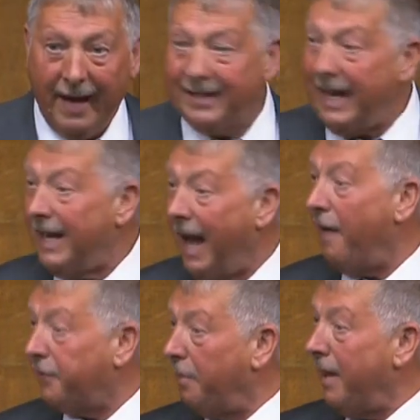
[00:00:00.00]
indeed
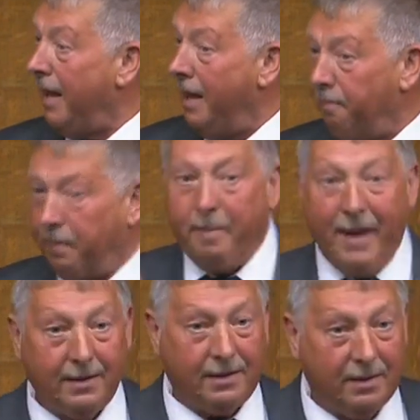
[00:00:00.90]
have to be
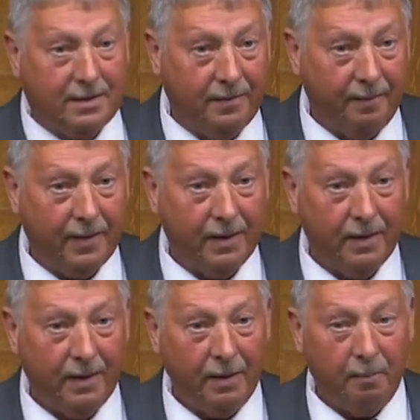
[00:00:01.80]
implemented
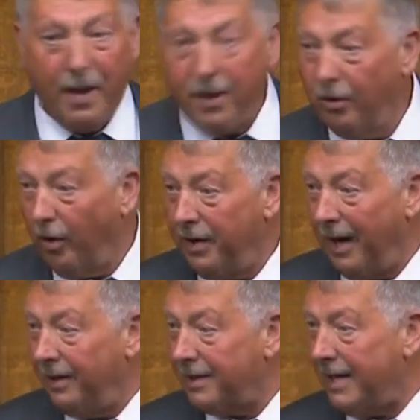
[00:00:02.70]
by the Northern
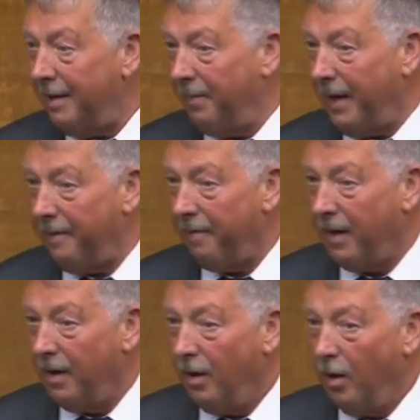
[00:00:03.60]
Ireland Assembly
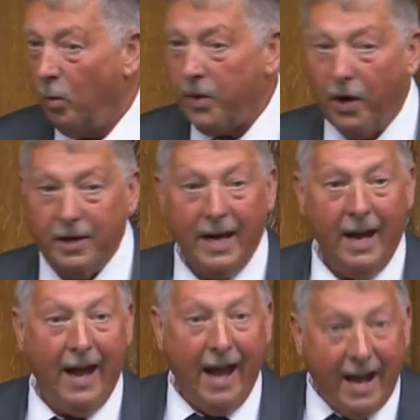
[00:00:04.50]
without
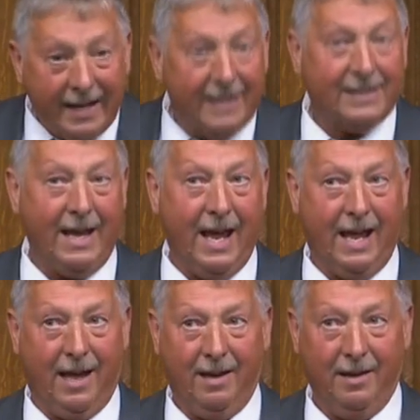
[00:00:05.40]
any say.